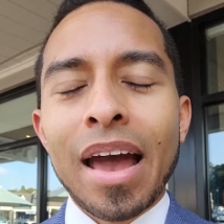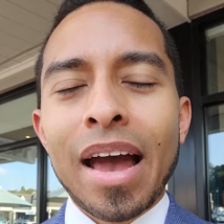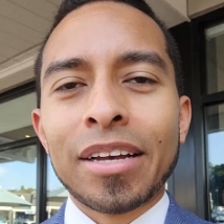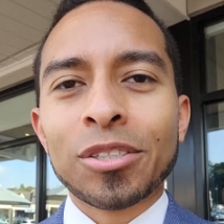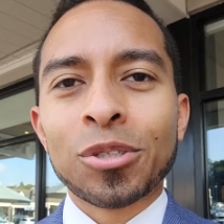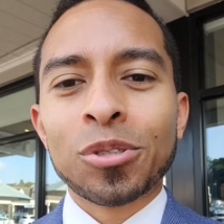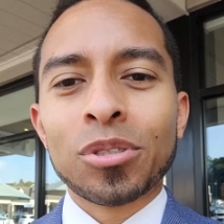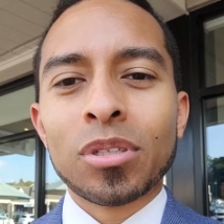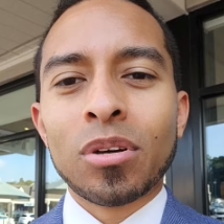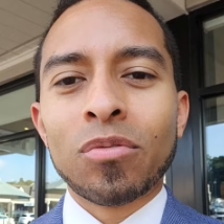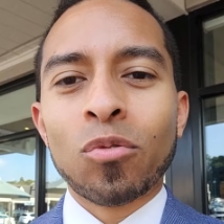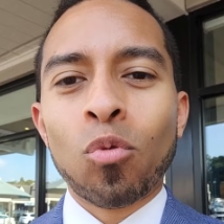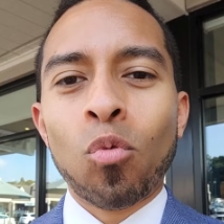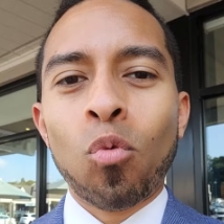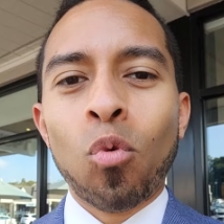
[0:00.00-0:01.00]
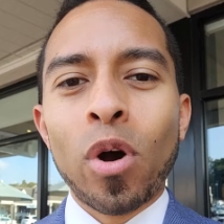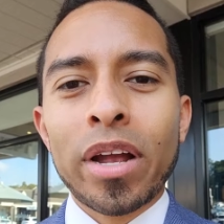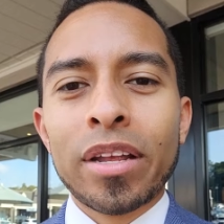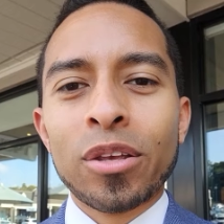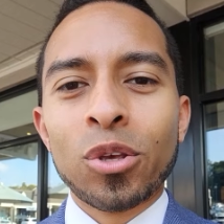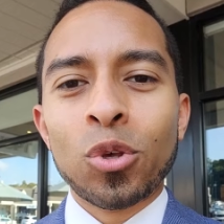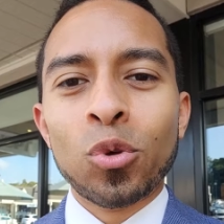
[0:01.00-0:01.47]
Ask yourself
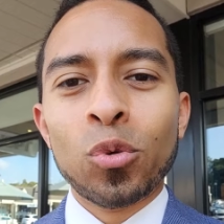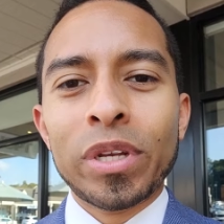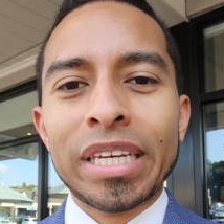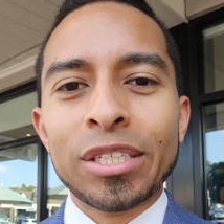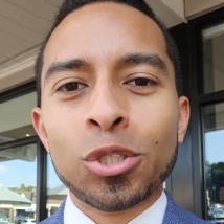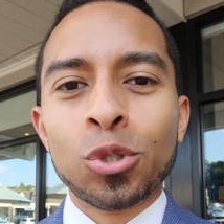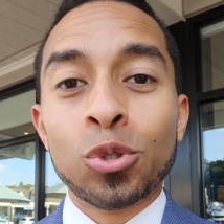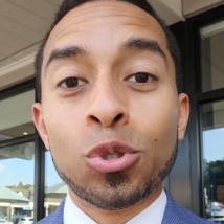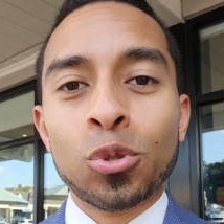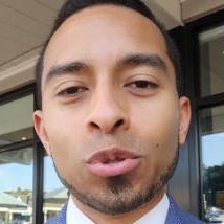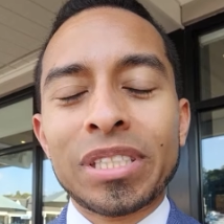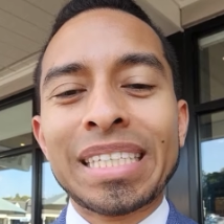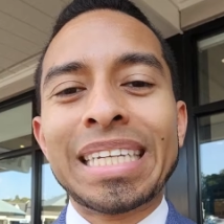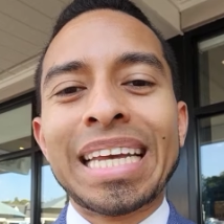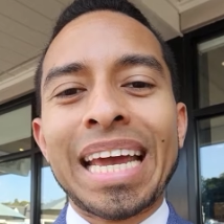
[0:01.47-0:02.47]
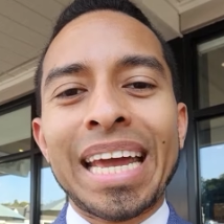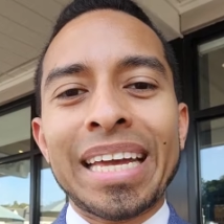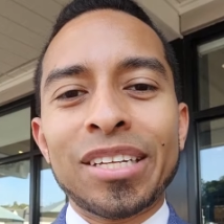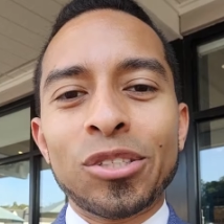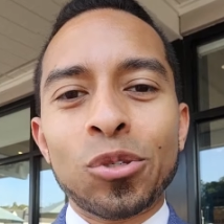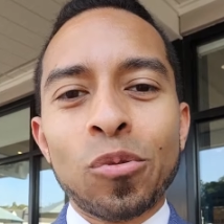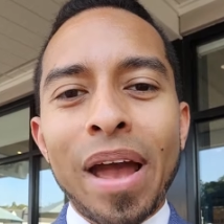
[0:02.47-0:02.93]
what you need to do today
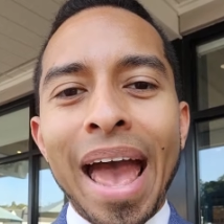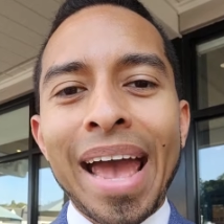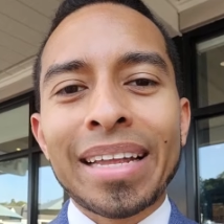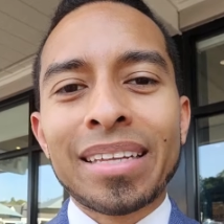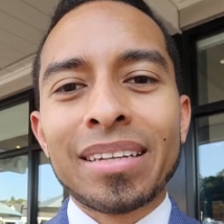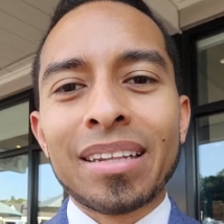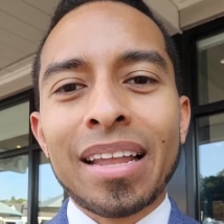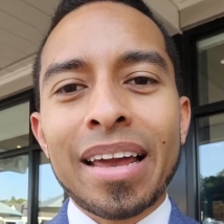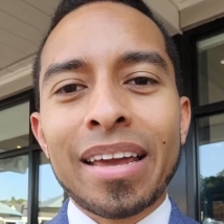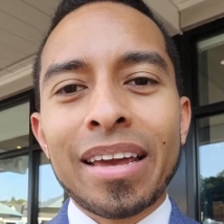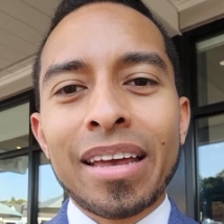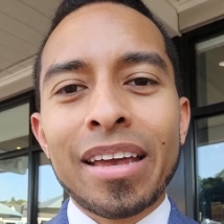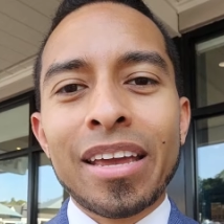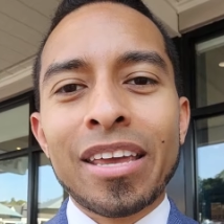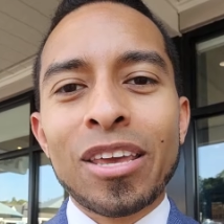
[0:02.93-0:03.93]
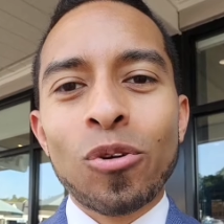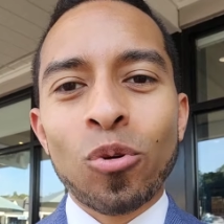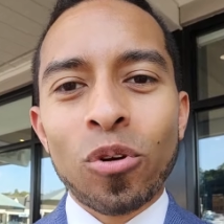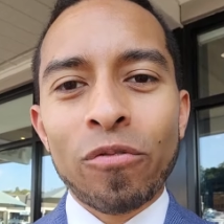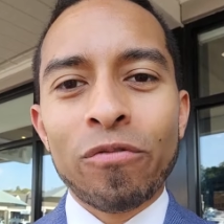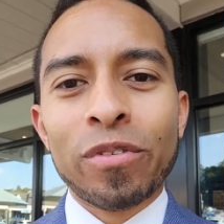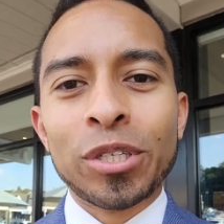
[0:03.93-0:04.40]
to act like
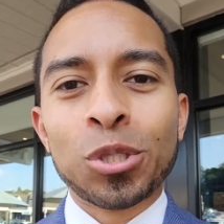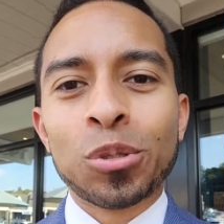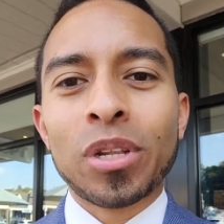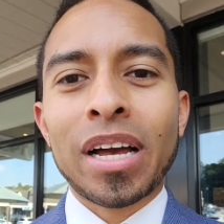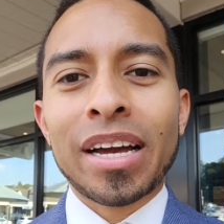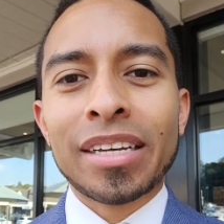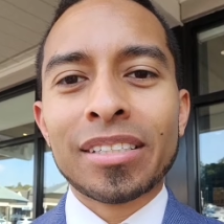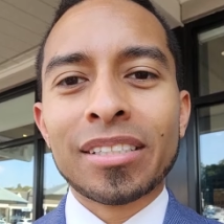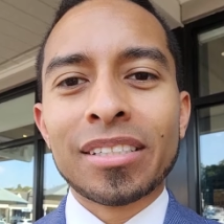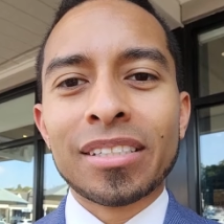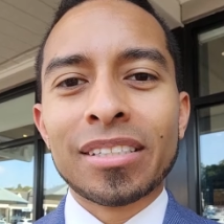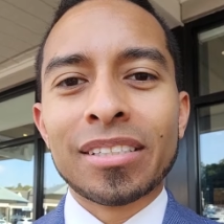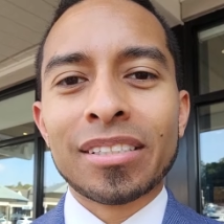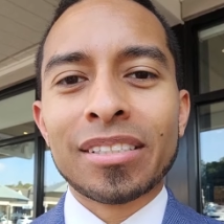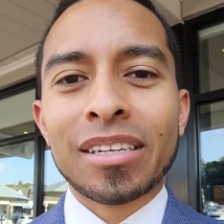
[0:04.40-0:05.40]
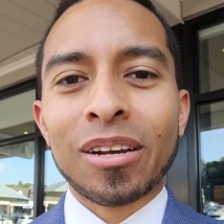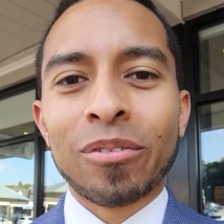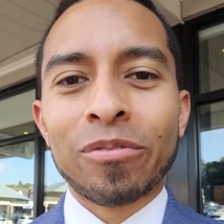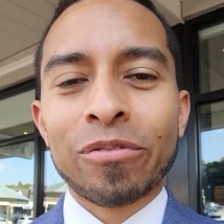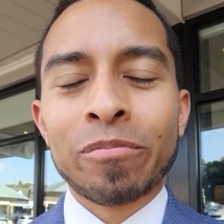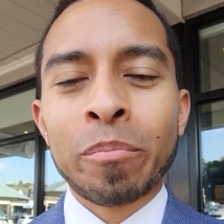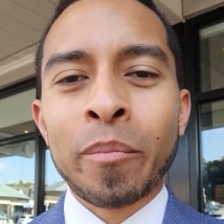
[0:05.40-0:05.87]
your visualized
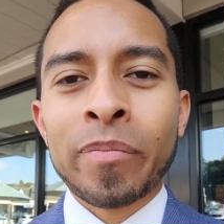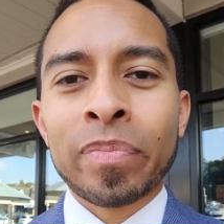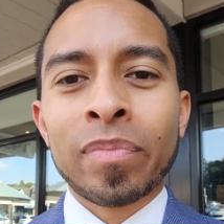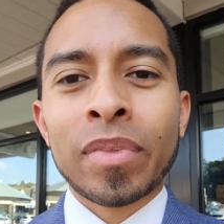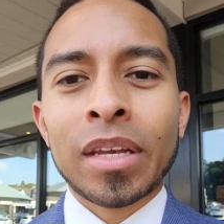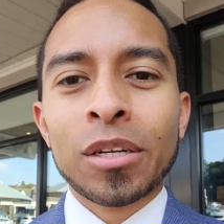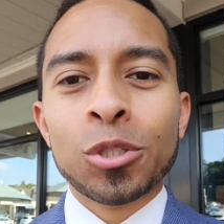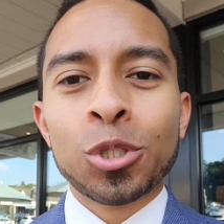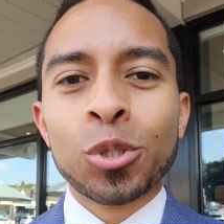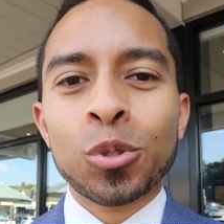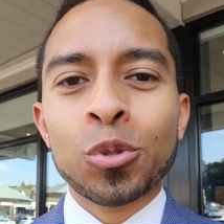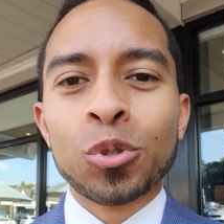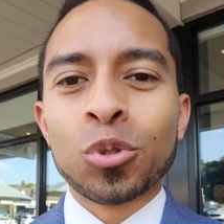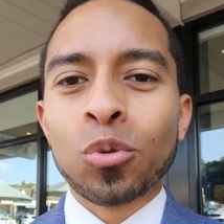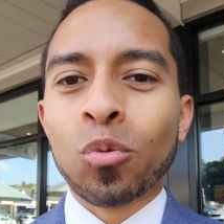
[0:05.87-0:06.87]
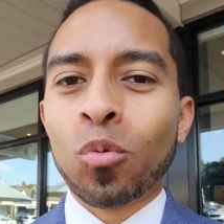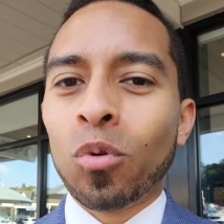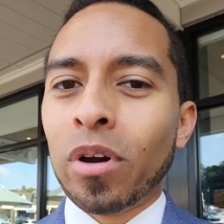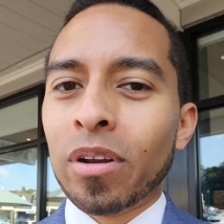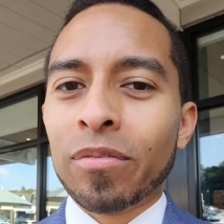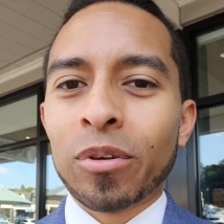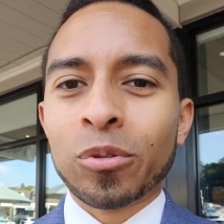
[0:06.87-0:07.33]
self. Choose
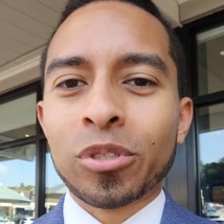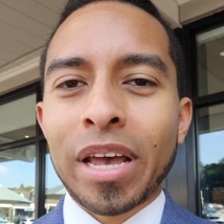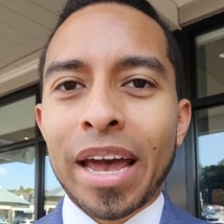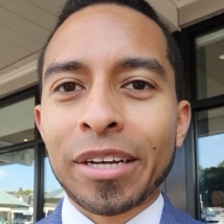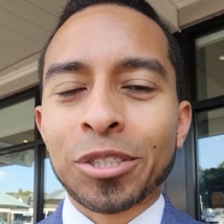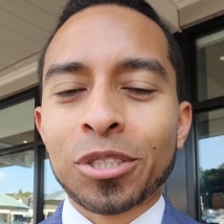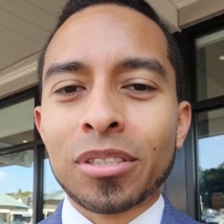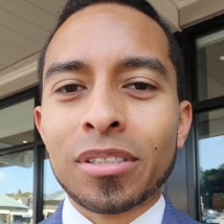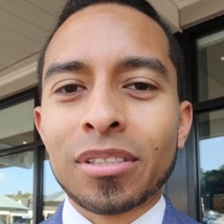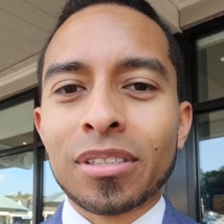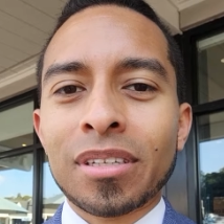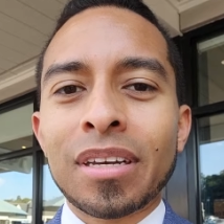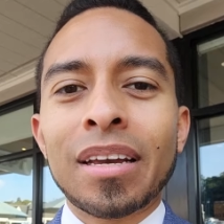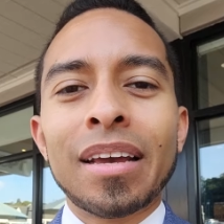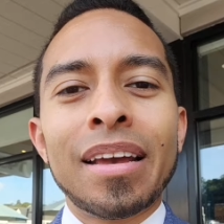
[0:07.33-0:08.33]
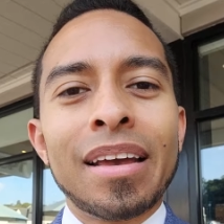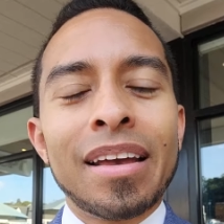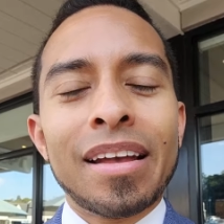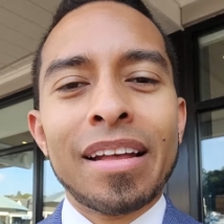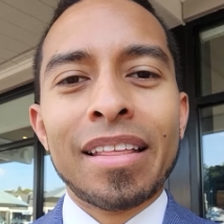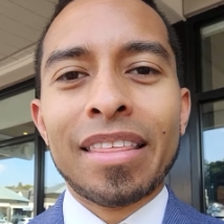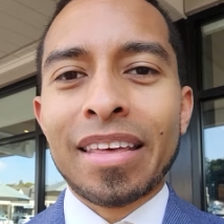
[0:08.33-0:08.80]
one of those actions,
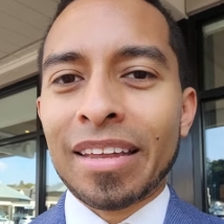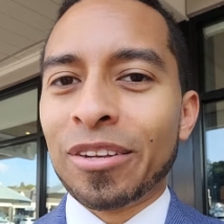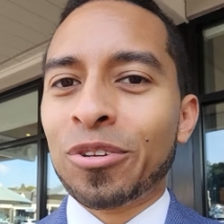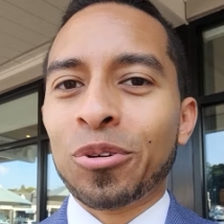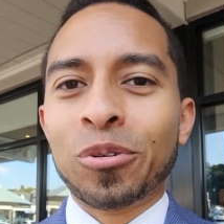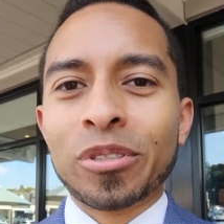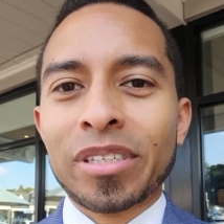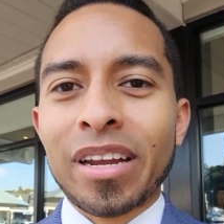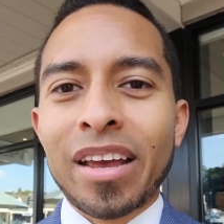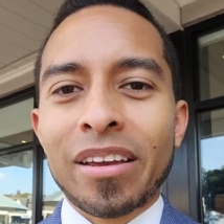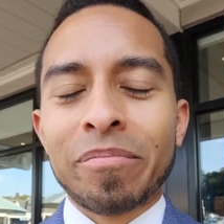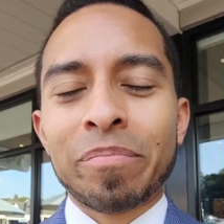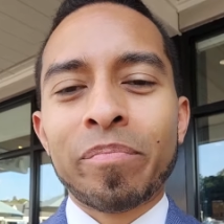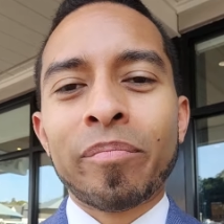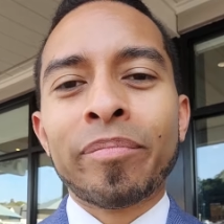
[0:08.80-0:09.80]
then do it today.